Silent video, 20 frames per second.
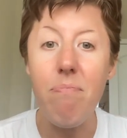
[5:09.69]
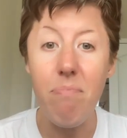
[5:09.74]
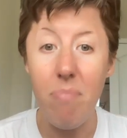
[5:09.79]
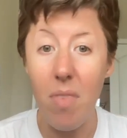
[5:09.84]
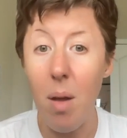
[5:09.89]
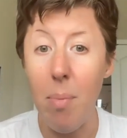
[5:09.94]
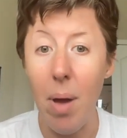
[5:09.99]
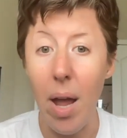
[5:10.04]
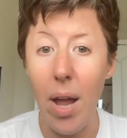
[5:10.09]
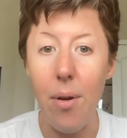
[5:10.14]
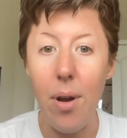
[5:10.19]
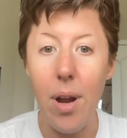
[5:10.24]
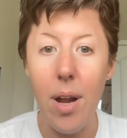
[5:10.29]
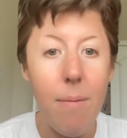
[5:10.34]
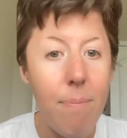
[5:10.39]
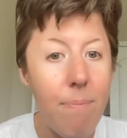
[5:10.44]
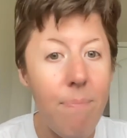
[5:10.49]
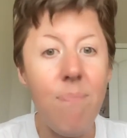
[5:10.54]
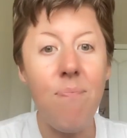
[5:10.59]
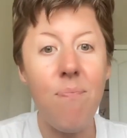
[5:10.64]
a
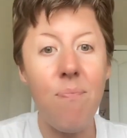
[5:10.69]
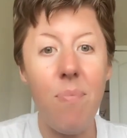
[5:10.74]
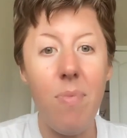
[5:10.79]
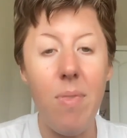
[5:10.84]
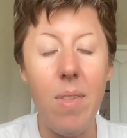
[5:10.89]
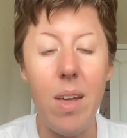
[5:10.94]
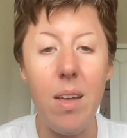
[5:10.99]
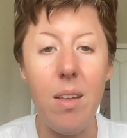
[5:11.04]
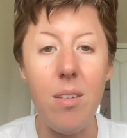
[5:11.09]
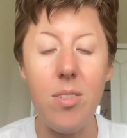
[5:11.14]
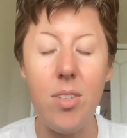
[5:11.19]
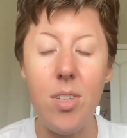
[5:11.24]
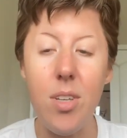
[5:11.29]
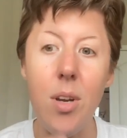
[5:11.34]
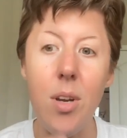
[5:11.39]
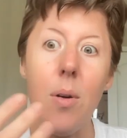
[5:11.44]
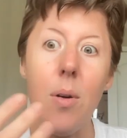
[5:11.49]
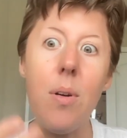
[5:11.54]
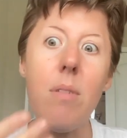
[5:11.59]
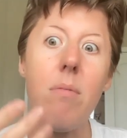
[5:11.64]
migraine, these,
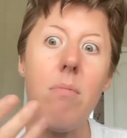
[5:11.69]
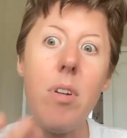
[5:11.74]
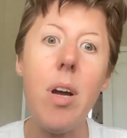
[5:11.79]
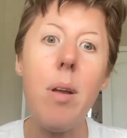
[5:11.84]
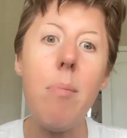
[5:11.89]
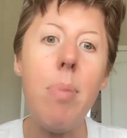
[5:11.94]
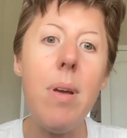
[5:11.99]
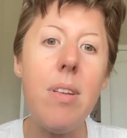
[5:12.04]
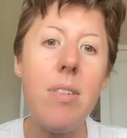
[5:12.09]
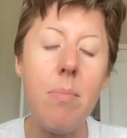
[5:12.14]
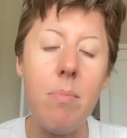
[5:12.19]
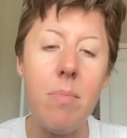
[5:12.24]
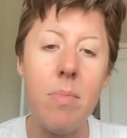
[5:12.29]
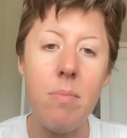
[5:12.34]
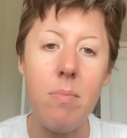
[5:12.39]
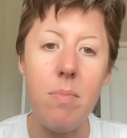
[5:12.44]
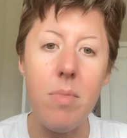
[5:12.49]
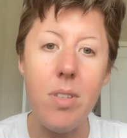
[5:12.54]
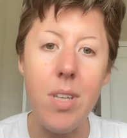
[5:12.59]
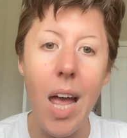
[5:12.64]
could be
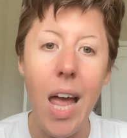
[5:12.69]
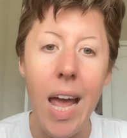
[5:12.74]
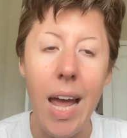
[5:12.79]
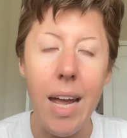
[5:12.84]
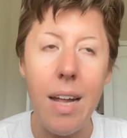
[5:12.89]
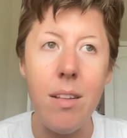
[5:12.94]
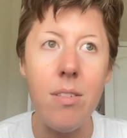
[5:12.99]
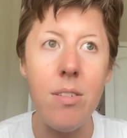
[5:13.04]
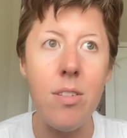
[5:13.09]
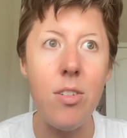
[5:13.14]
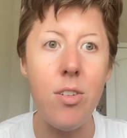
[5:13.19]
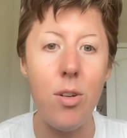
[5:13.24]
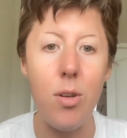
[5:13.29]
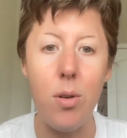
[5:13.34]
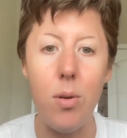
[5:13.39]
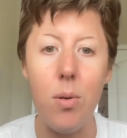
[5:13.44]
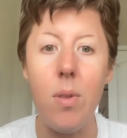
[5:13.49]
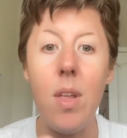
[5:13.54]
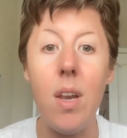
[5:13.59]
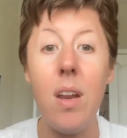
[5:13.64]
some signs to
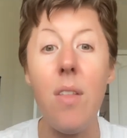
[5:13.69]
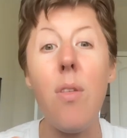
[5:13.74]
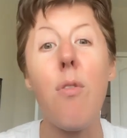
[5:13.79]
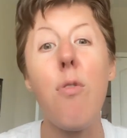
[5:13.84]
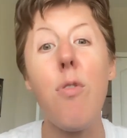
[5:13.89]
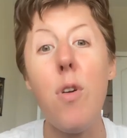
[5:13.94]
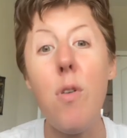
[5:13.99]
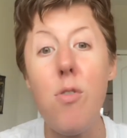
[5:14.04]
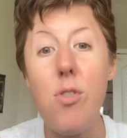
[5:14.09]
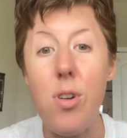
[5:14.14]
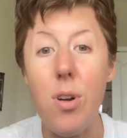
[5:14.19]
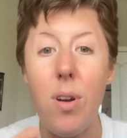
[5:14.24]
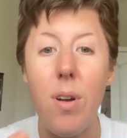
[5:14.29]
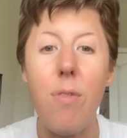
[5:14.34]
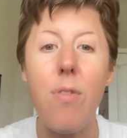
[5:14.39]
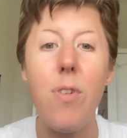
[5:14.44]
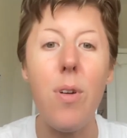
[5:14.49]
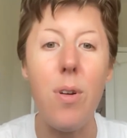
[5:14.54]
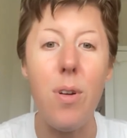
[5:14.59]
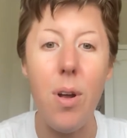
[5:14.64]
you that in the future,
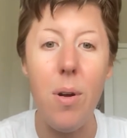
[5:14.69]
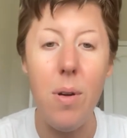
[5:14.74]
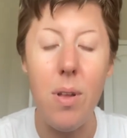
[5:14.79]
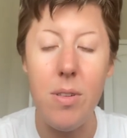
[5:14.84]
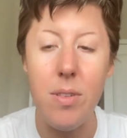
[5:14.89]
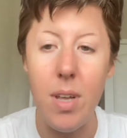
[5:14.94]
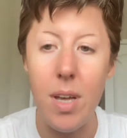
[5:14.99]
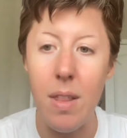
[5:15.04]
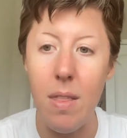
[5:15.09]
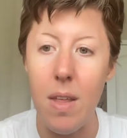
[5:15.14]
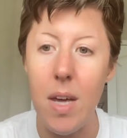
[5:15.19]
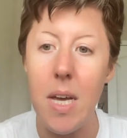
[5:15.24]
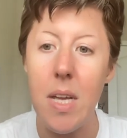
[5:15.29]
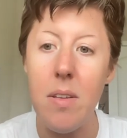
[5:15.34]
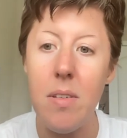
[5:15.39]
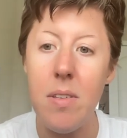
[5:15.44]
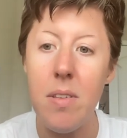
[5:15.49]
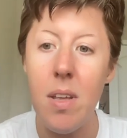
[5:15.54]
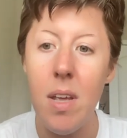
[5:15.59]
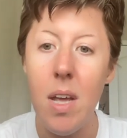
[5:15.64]
if you're noticing
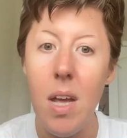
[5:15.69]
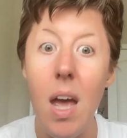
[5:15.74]
this,